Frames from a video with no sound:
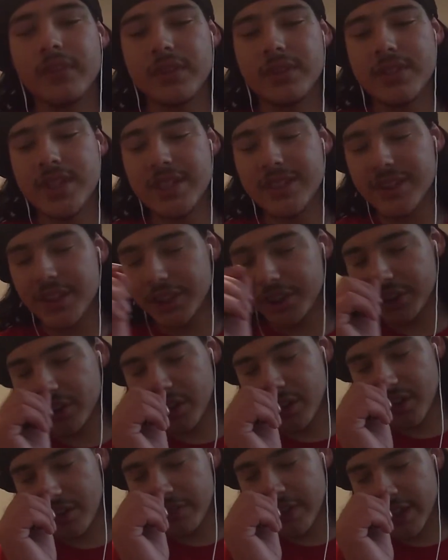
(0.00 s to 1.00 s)
Disney
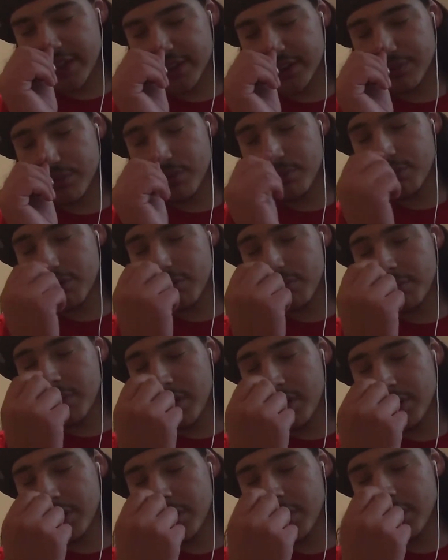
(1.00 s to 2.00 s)
shouldn't have asked for more
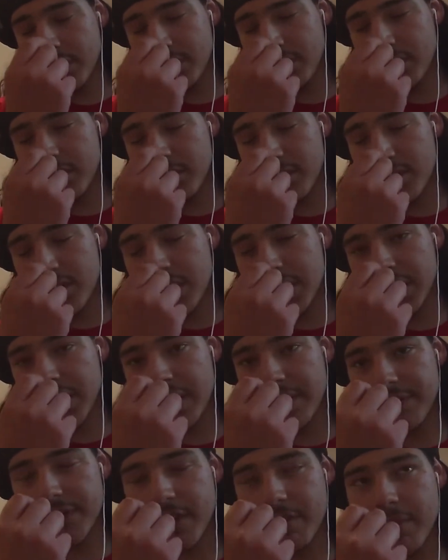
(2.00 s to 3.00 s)
money
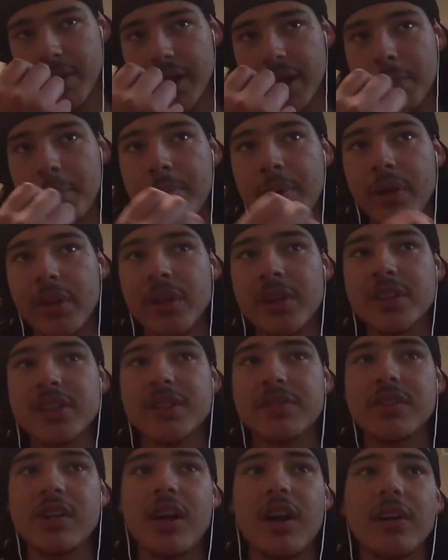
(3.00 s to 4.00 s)
if they make billions
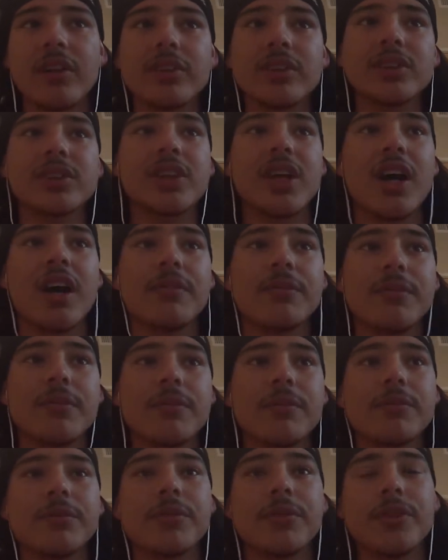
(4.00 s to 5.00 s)
of dollars off
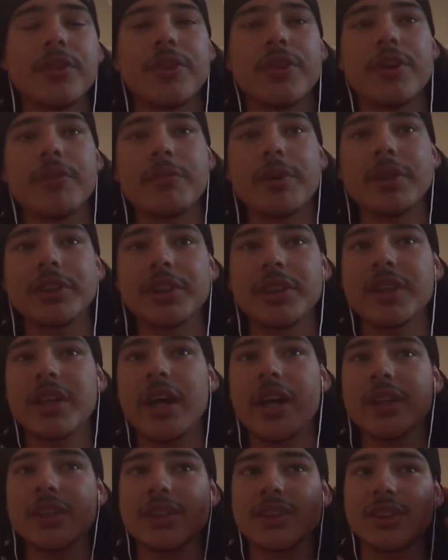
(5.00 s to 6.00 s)
of the
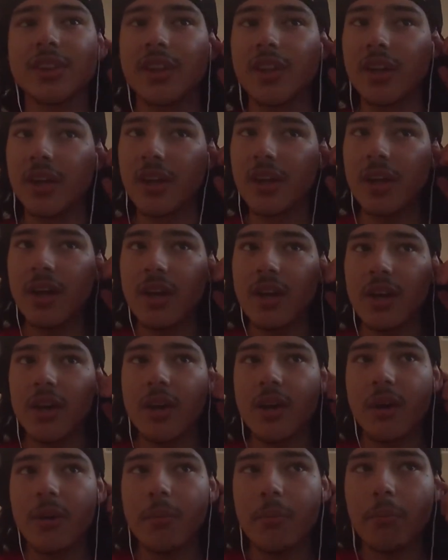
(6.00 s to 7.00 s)
merchandise.
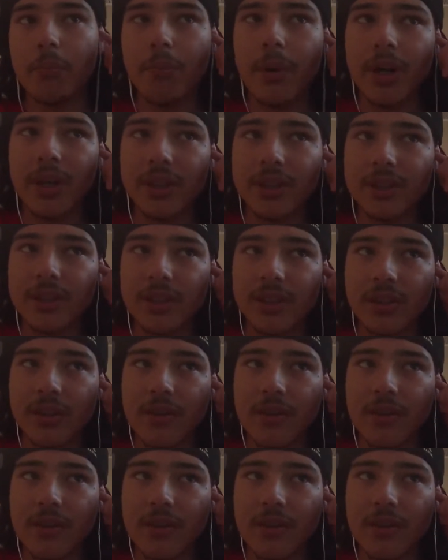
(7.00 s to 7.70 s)
But